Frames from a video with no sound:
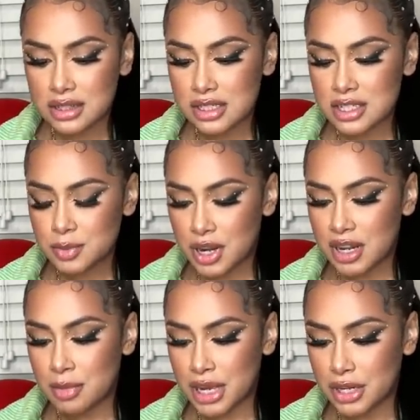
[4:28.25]
This is
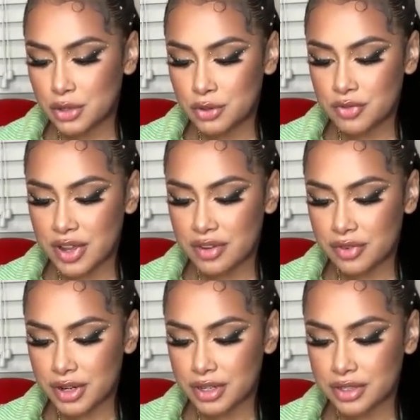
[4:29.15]
probably my new
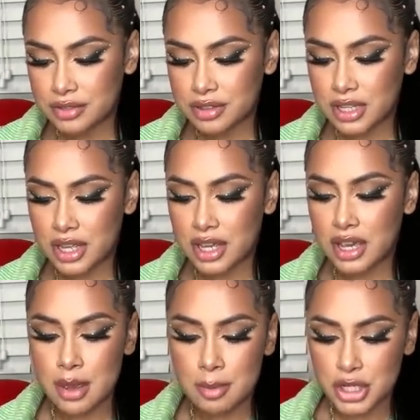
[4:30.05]
favorite
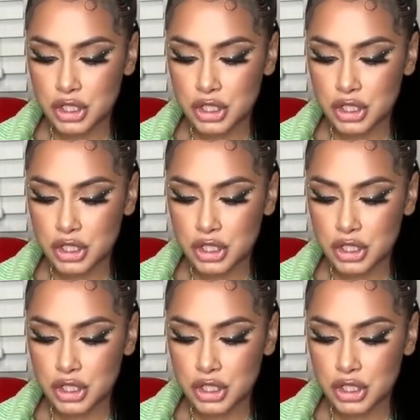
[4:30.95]
thing in my